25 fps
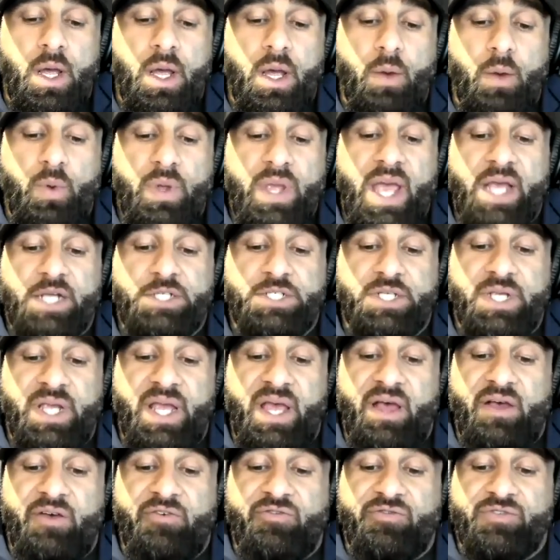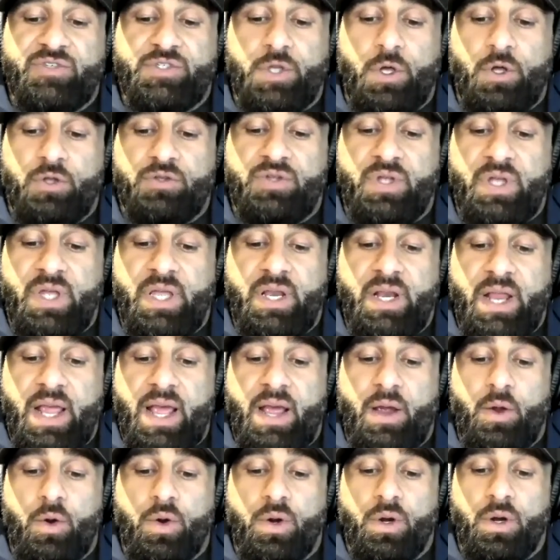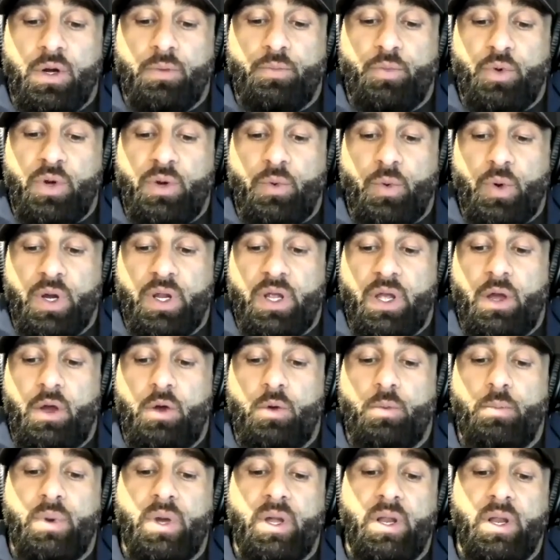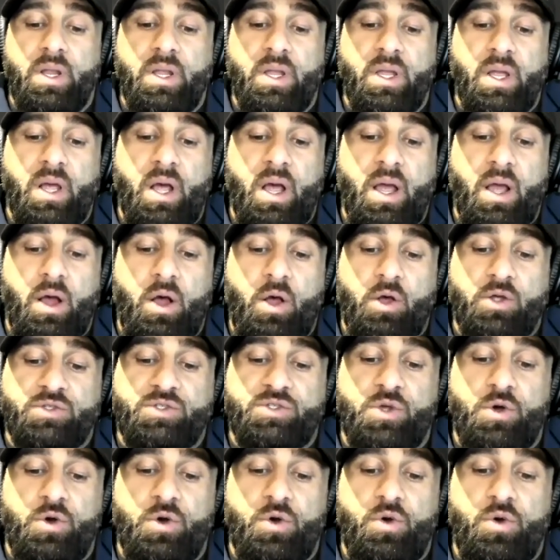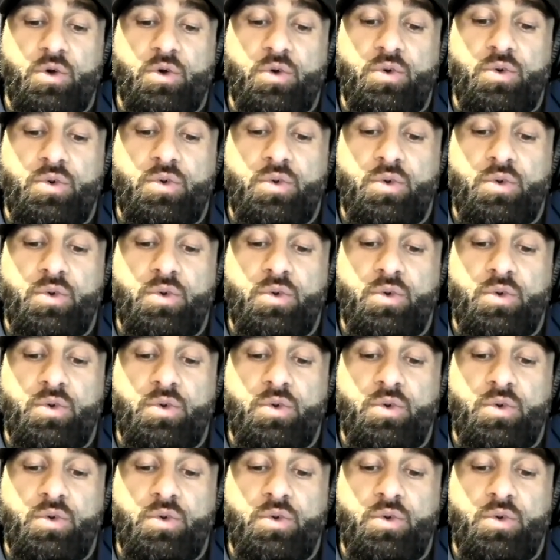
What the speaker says: We actually have salt in our pre-workout, but I also,